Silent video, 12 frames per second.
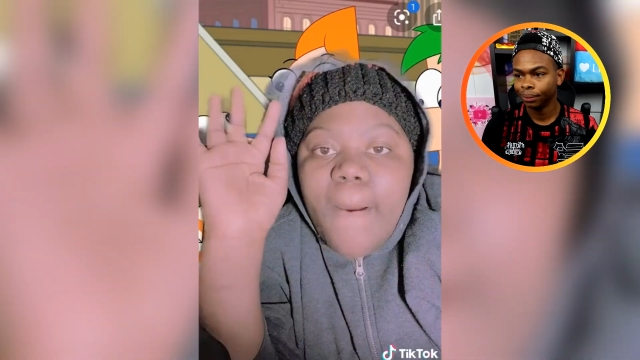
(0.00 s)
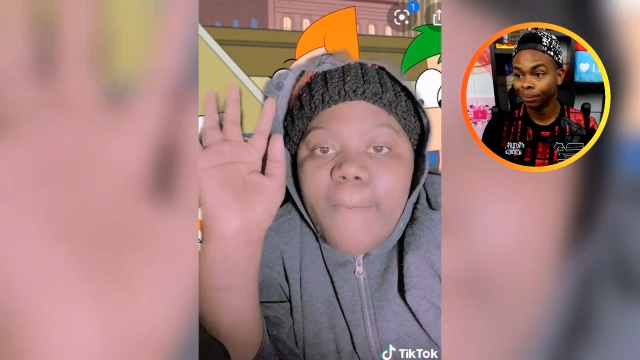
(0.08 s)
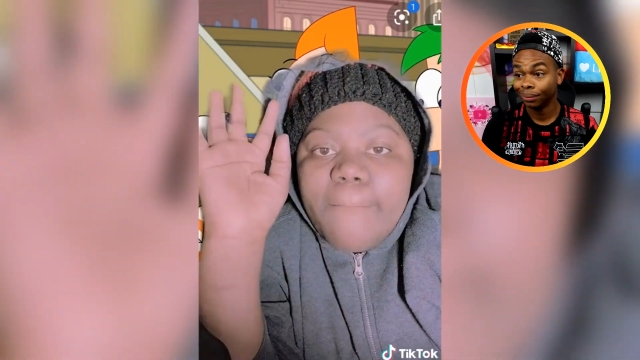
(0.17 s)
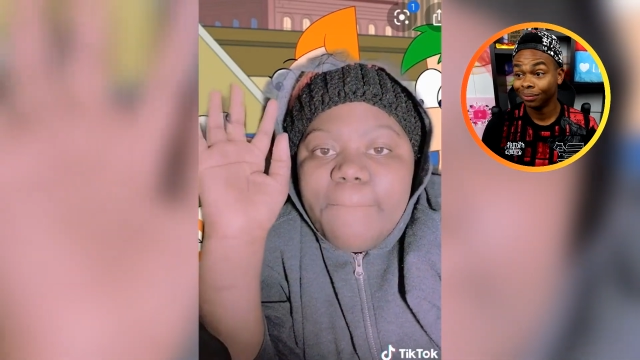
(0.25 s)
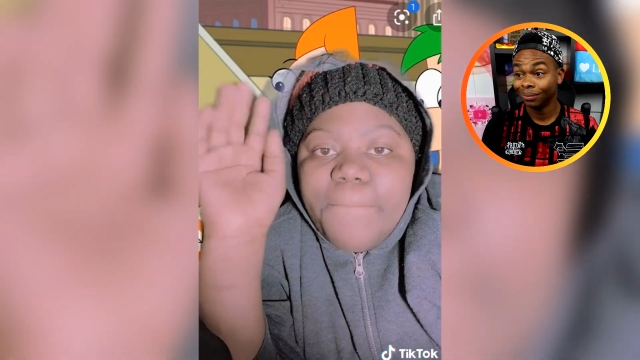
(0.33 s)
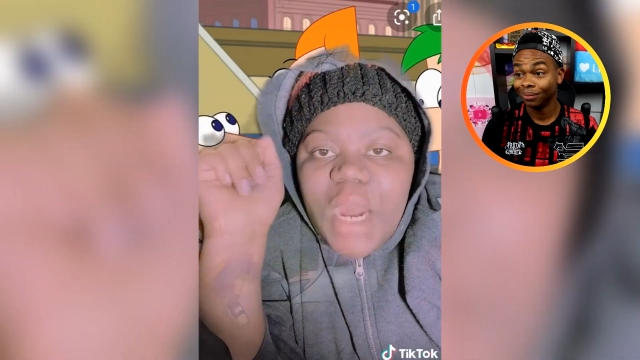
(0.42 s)

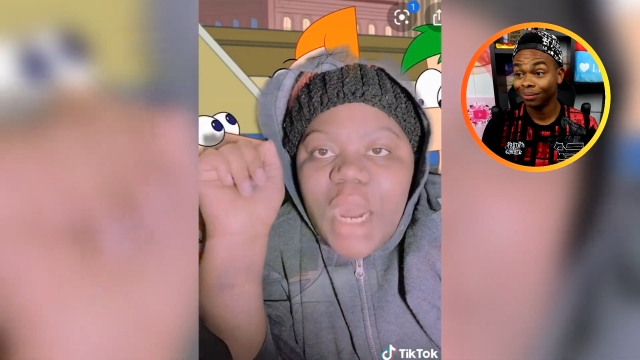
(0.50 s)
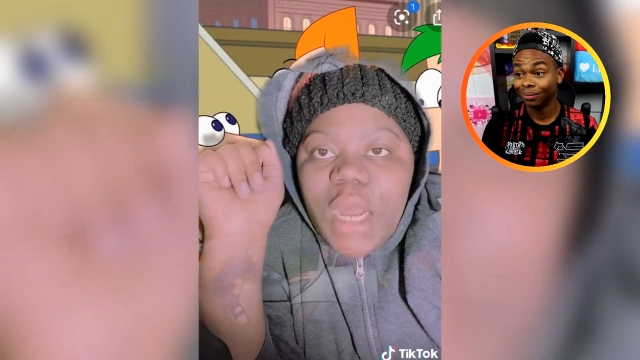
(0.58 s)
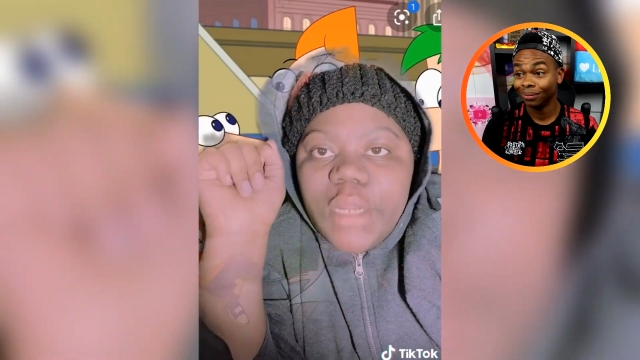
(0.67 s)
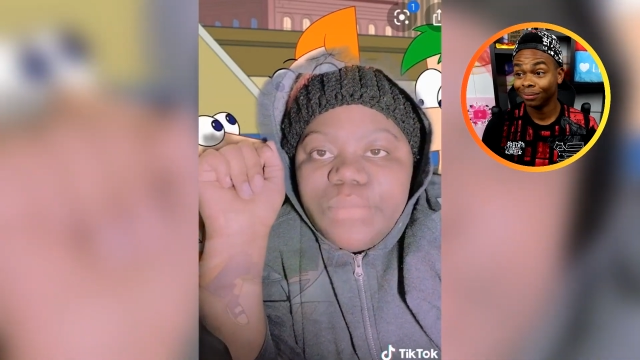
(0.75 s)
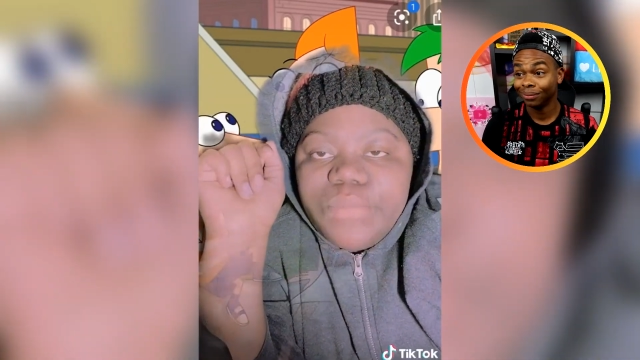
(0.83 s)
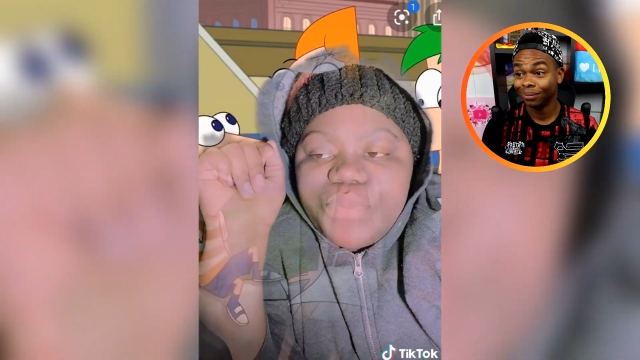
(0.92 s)

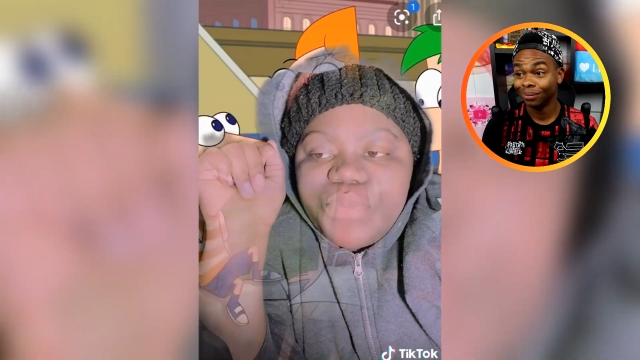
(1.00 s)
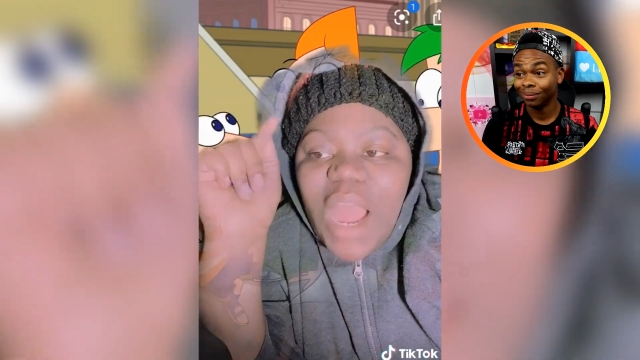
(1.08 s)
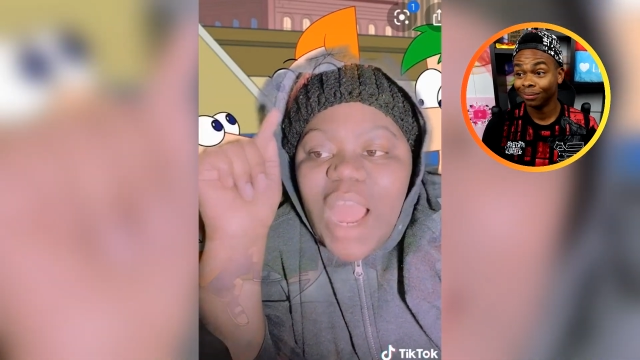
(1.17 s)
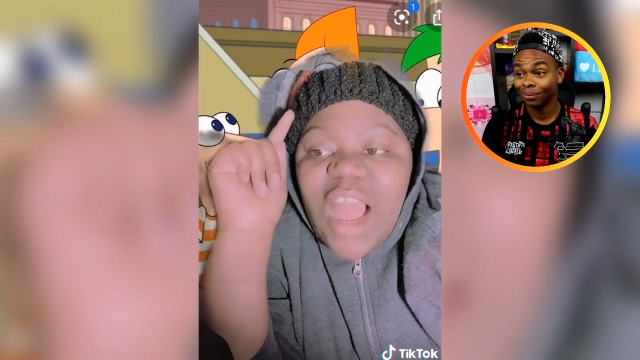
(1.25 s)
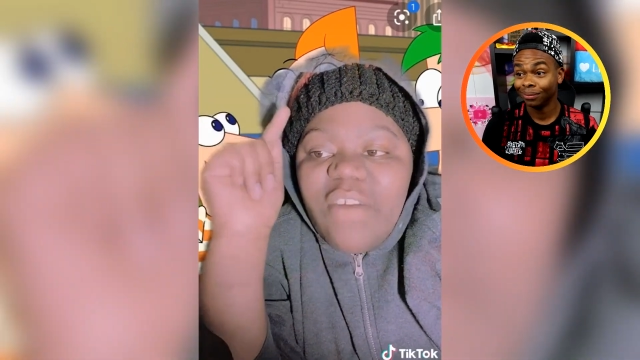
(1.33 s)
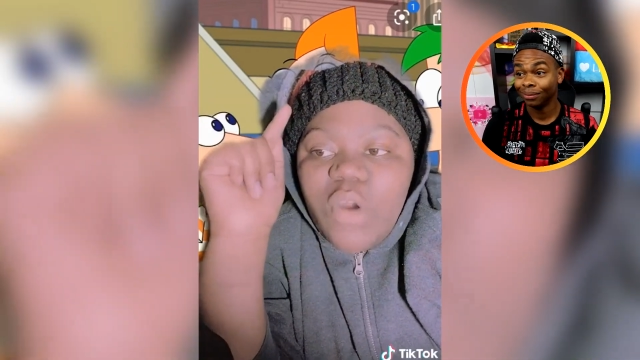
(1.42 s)
Speaker 1: but
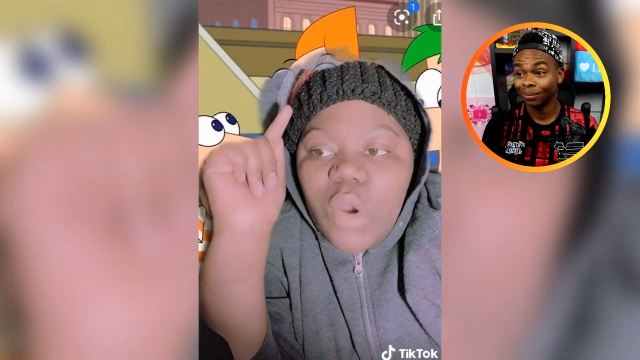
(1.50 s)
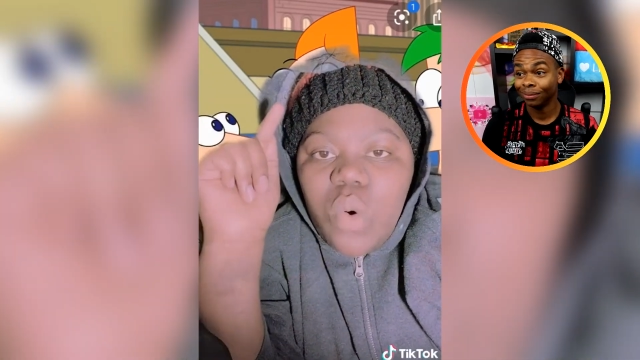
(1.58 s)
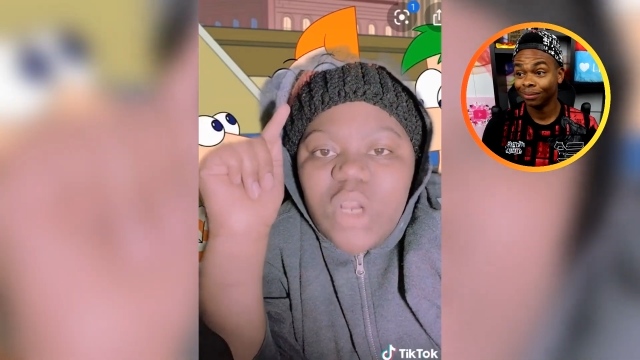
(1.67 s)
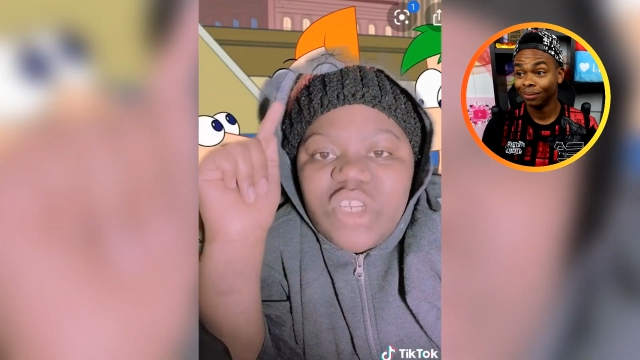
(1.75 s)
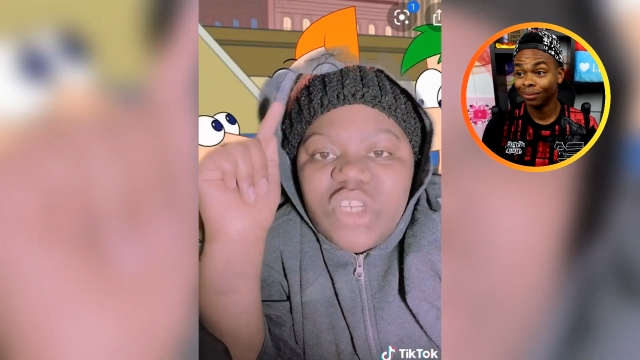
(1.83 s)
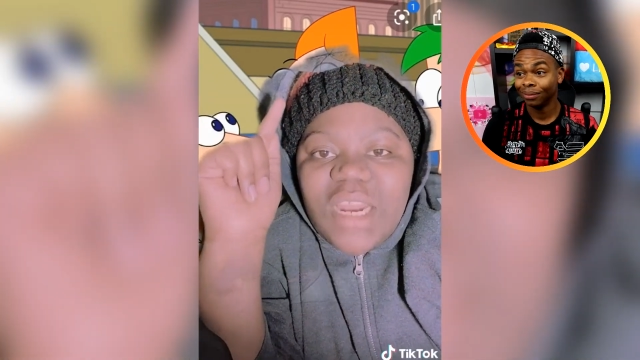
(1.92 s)
I have a
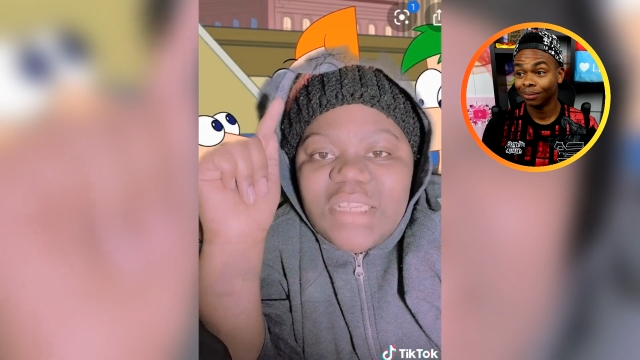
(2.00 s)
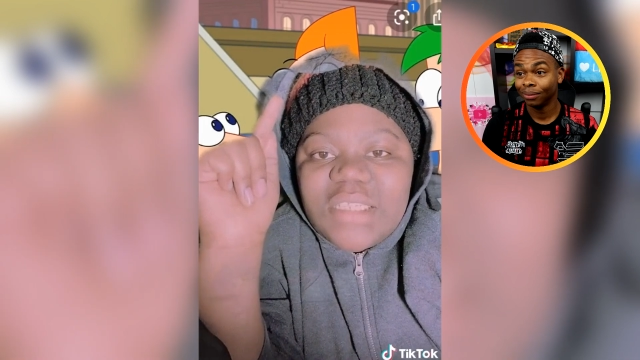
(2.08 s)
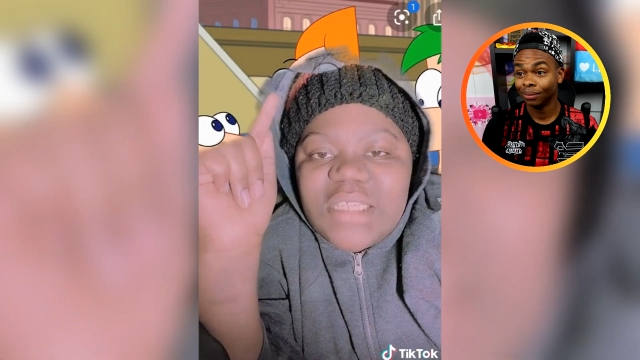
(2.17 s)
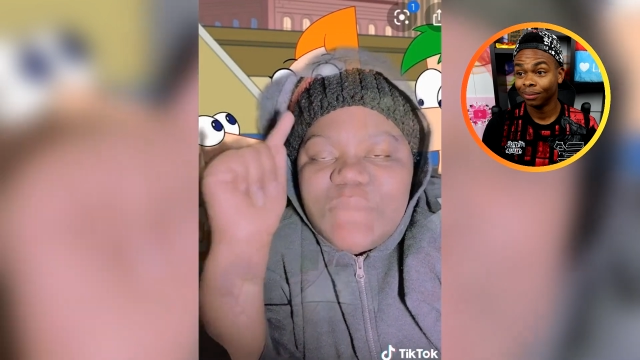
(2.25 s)
question that is still